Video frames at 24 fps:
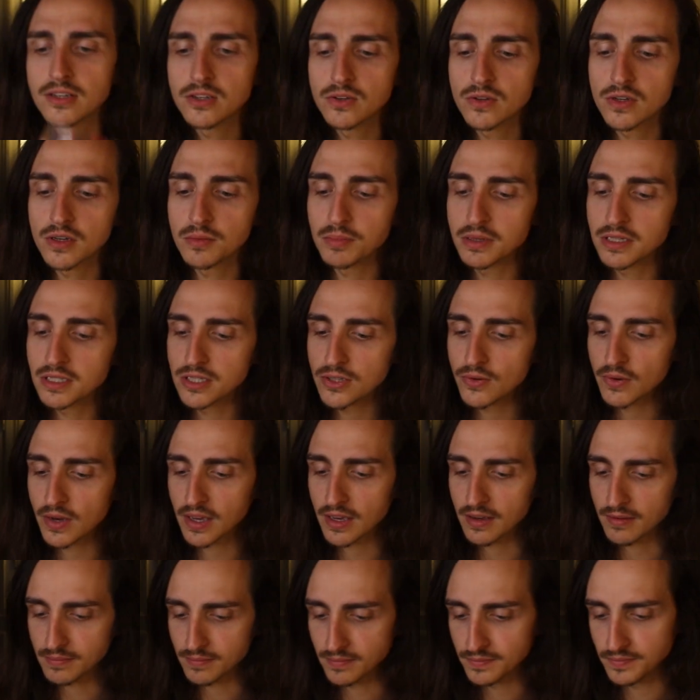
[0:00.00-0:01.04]
that you could be
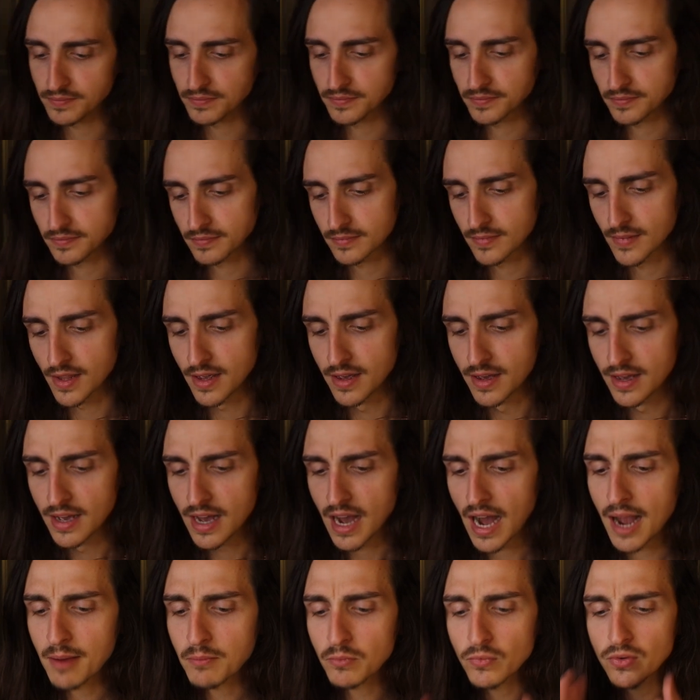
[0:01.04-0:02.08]
doing.
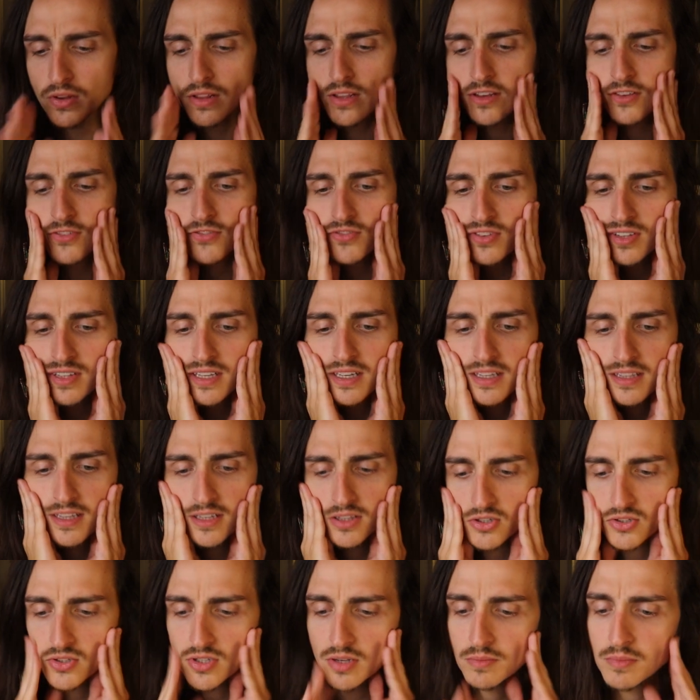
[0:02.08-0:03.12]
I'm really feeling
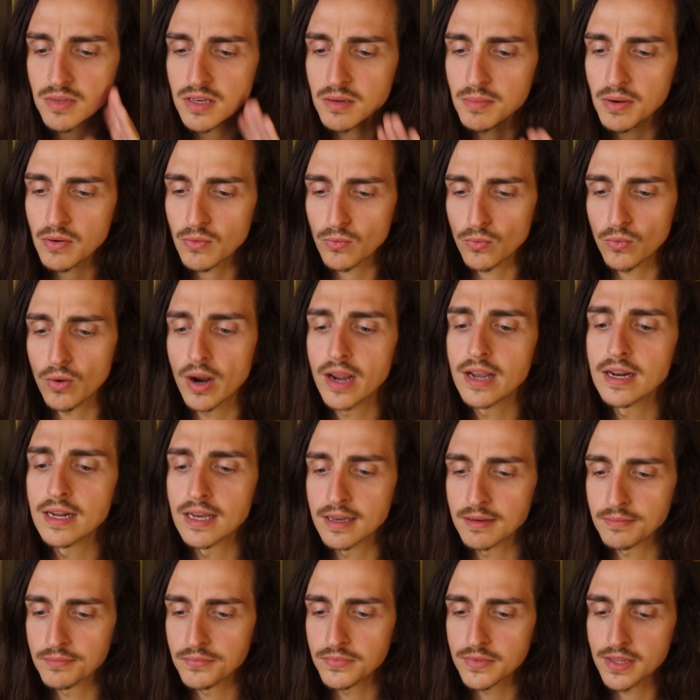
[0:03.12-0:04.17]
like there's something about
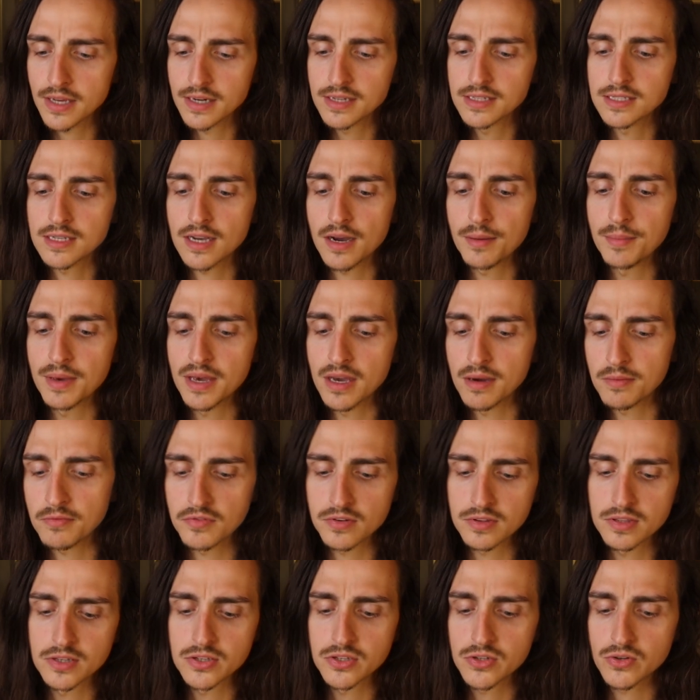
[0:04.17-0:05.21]
writing that is coming up
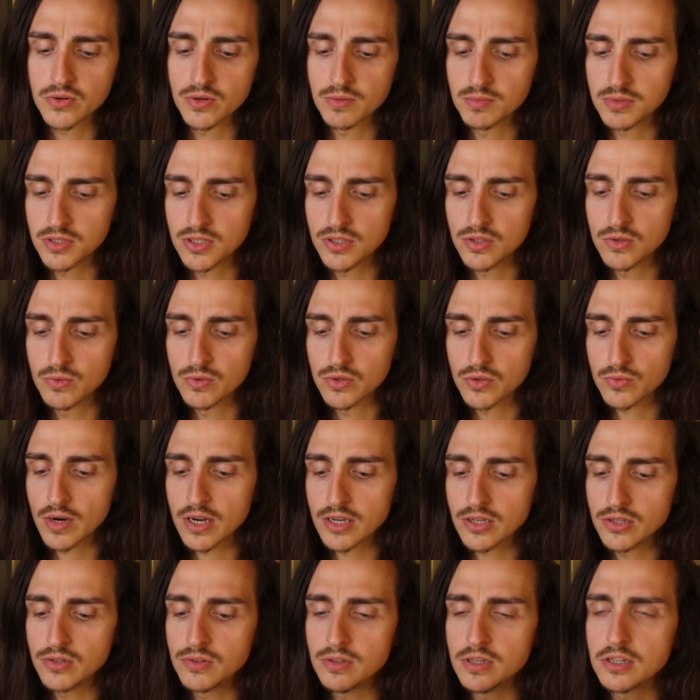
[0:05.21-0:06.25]
for this group too with
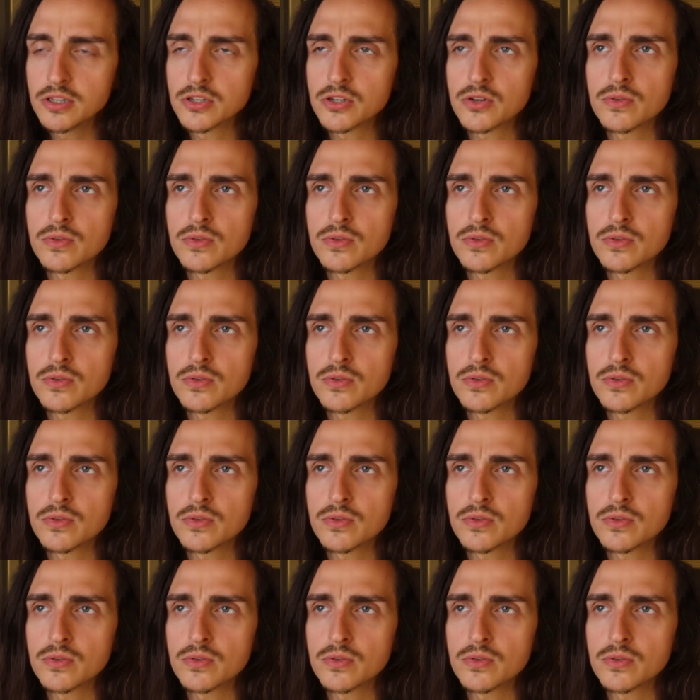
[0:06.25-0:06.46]
Raccoon and